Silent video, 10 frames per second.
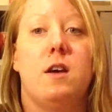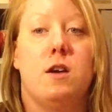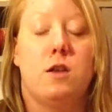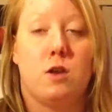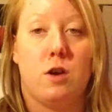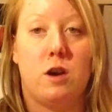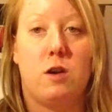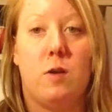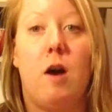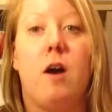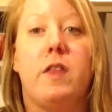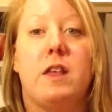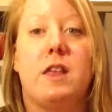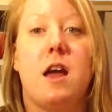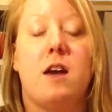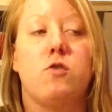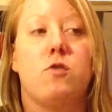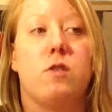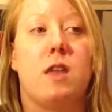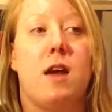started doing all this
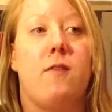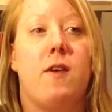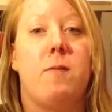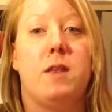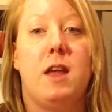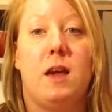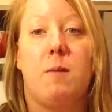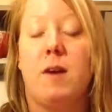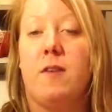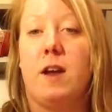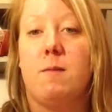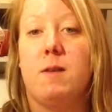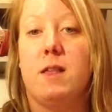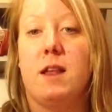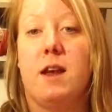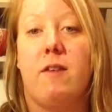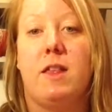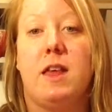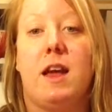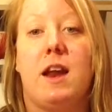natural stuff, I've been taking my vitamins and
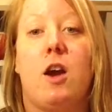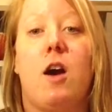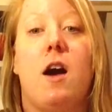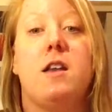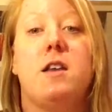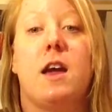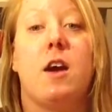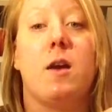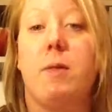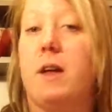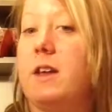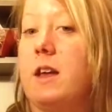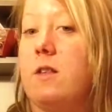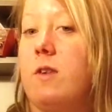everything, and I got a blood test